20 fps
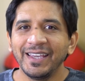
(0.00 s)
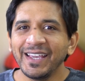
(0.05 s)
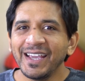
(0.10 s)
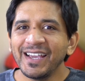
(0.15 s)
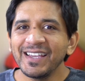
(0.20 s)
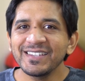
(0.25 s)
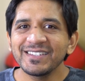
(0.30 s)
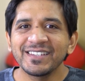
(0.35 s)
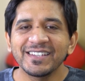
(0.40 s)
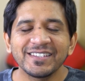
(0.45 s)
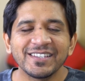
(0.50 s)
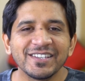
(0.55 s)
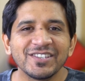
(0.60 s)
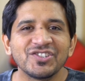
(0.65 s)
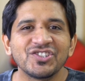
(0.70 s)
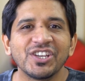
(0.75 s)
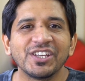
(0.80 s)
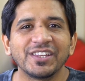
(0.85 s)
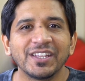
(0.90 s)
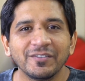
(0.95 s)
guys, this is
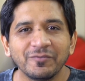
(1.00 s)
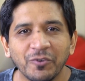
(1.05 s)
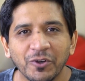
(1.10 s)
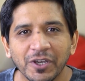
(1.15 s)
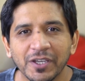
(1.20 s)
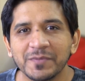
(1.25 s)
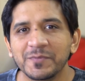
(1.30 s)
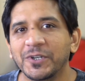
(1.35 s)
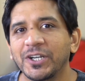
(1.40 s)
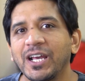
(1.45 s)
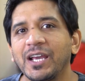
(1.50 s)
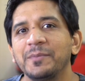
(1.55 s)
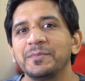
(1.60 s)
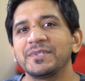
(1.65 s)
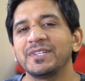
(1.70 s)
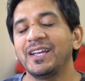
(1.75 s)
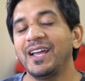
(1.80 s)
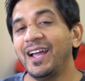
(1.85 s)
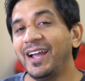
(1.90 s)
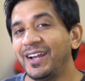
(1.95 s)
Chetan for Gizmo
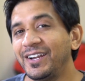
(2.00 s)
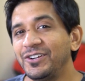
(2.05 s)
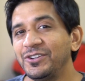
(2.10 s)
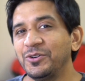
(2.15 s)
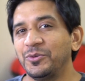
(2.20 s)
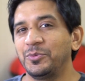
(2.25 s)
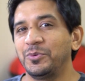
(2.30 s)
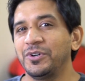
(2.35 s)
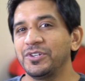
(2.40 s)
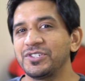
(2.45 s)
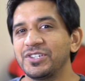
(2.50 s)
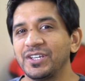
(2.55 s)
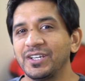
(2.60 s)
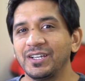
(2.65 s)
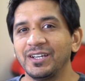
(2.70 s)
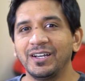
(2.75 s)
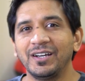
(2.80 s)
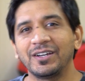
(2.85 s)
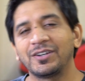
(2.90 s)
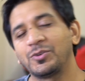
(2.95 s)
Times, and you're watching
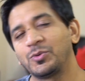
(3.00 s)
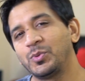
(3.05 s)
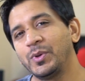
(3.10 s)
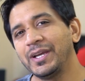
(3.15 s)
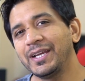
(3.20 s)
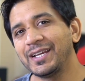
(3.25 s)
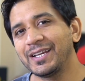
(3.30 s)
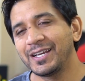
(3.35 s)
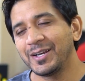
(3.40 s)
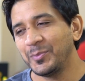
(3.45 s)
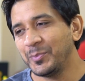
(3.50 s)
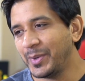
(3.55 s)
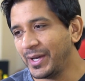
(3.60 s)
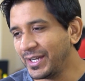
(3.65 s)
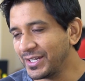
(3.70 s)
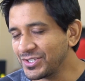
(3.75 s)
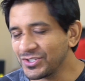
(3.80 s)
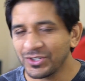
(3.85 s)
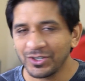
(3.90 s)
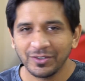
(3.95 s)
a quick
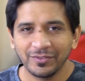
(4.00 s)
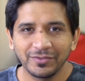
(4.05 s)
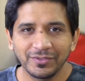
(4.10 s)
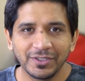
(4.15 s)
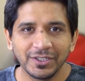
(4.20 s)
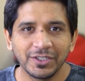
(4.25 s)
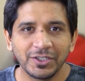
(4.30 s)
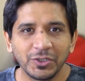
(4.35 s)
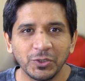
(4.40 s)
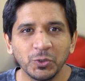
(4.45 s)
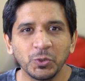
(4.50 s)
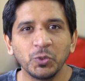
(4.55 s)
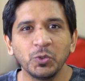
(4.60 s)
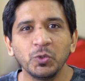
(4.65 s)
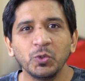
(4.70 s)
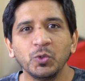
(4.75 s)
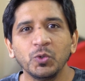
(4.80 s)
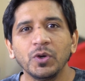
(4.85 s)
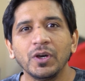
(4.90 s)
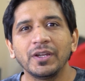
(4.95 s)
comparison of the
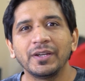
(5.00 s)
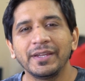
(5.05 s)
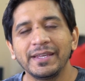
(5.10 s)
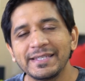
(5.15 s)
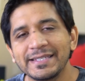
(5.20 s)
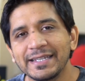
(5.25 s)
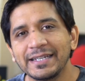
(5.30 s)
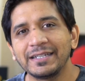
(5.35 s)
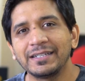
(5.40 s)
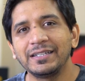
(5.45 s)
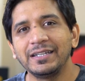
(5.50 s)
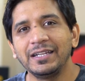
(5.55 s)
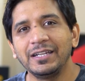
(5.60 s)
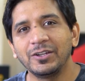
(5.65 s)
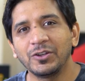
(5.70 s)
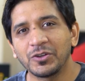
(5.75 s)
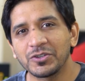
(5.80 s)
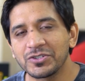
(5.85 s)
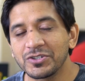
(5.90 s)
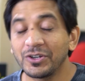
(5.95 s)
two recently
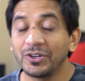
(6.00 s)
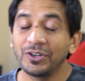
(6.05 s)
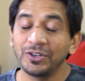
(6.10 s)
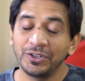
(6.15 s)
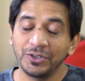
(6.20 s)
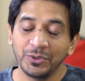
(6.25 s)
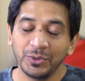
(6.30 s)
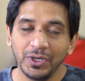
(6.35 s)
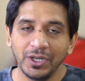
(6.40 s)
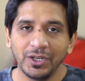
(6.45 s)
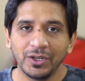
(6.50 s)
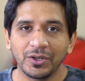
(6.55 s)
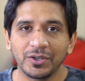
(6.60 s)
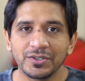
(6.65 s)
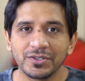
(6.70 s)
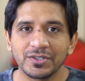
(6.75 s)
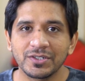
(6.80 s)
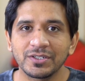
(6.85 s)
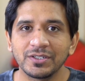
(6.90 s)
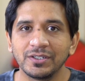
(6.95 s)
launched or newly
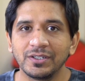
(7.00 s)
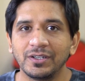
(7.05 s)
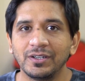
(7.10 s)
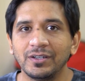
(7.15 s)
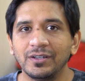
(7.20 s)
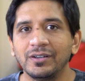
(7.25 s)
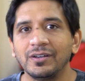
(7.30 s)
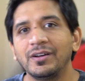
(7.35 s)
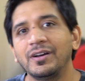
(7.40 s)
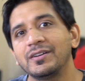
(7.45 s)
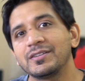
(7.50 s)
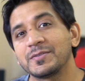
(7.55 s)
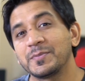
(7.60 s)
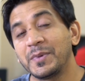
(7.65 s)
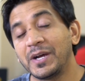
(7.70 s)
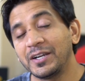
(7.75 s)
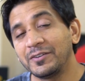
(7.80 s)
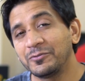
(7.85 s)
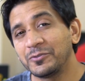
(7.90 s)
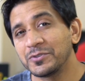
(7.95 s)
launched
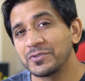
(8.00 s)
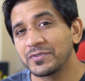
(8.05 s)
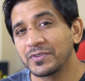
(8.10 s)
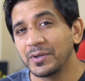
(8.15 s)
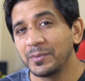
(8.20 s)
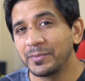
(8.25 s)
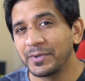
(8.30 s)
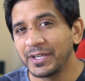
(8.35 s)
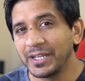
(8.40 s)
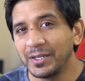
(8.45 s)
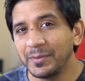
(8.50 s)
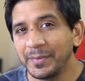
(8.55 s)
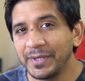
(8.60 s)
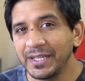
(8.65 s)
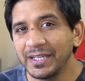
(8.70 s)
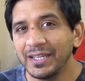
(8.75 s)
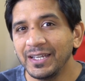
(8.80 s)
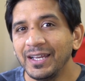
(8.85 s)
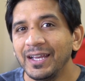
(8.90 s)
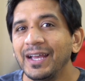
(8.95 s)
smartphones from
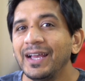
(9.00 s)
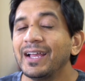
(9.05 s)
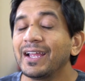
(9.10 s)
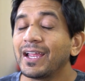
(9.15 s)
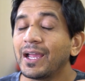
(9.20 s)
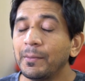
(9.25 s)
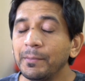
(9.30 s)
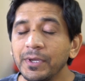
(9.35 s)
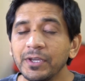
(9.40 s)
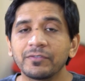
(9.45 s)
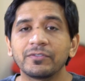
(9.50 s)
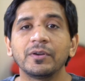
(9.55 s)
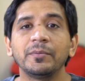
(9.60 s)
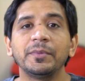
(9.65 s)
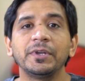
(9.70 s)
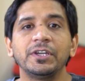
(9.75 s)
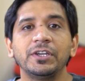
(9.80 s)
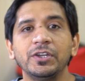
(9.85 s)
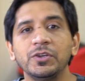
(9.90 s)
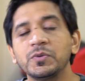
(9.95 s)
Realme, coming from a
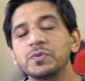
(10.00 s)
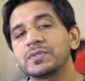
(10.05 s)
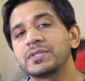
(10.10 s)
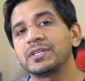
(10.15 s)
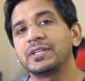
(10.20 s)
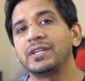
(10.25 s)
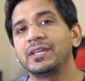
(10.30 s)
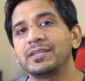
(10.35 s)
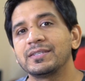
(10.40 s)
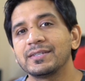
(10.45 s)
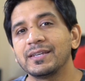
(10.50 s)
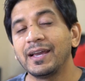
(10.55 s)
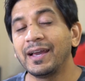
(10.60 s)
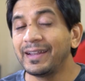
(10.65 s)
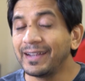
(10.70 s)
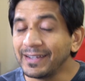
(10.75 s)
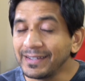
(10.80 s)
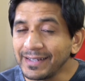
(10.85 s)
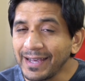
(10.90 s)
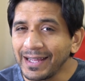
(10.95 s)
new series, an
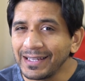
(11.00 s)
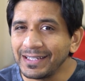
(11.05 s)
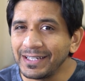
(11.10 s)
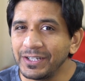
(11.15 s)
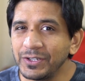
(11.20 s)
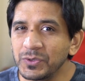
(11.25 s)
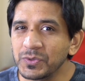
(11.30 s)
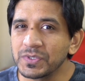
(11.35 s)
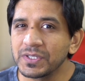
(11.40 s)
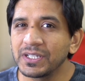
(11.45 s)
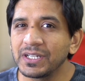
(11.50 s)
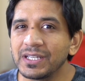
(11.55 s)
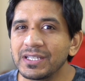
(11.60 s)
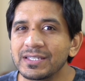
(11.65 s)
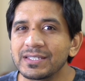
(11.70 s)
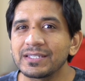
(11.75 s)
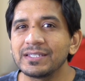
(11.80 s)
entirely new series